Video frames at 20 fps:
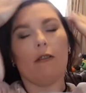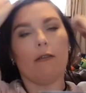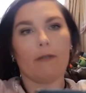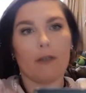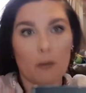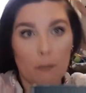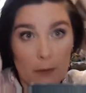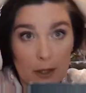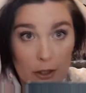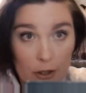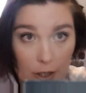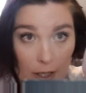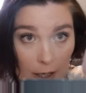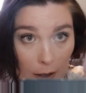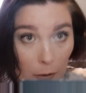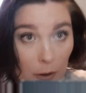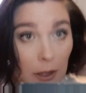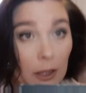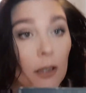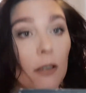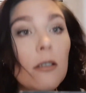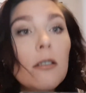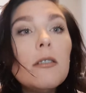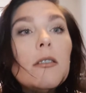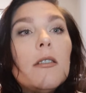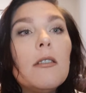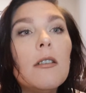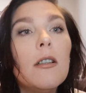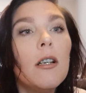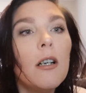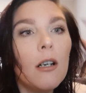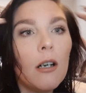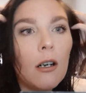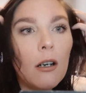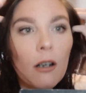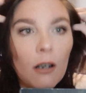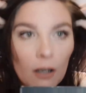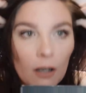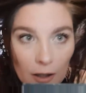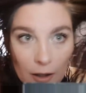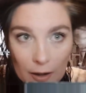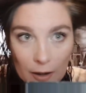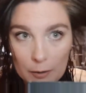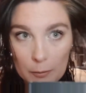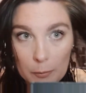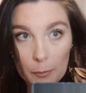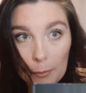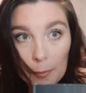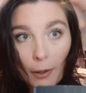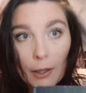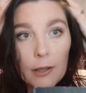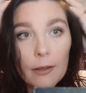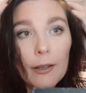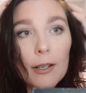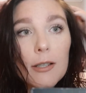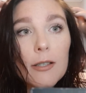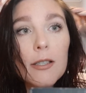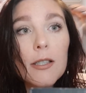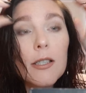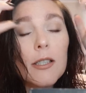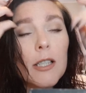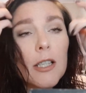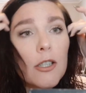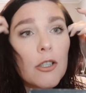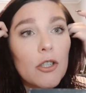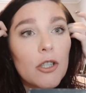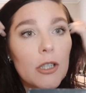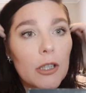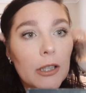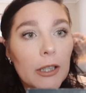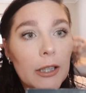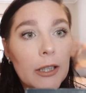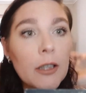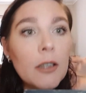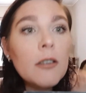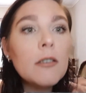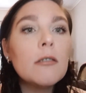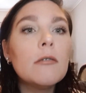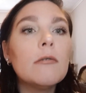from my shower, but that's essentially,